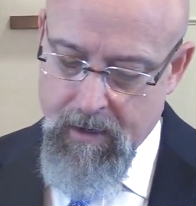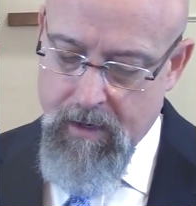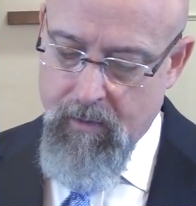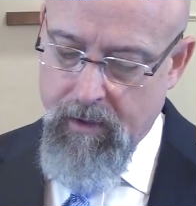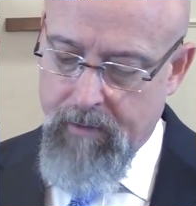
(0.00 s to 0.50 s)

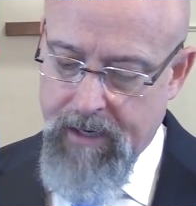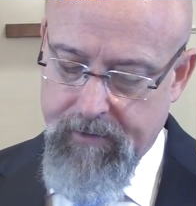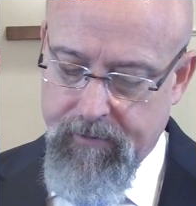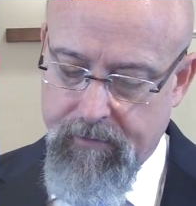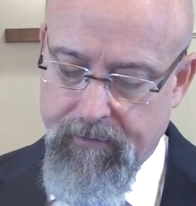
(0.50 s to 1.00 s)
We only made
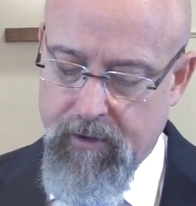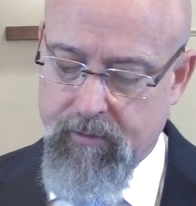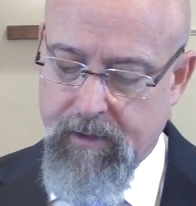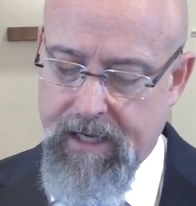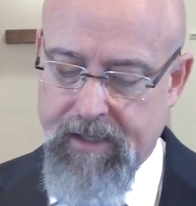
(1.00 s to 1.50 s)
it through the first
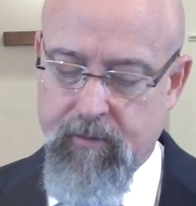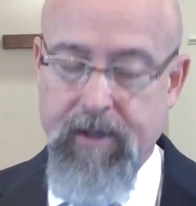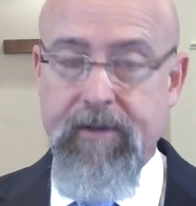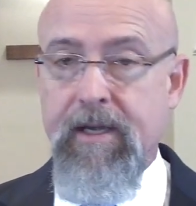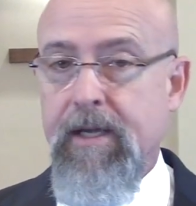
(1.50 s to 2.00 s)
one last
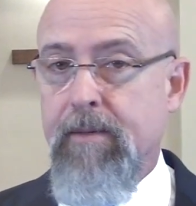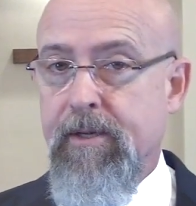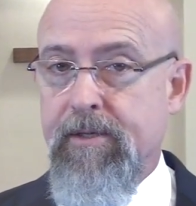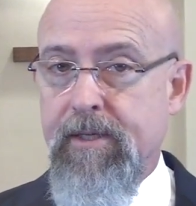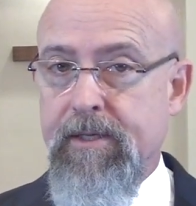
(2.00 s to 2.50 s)
week, the intimacy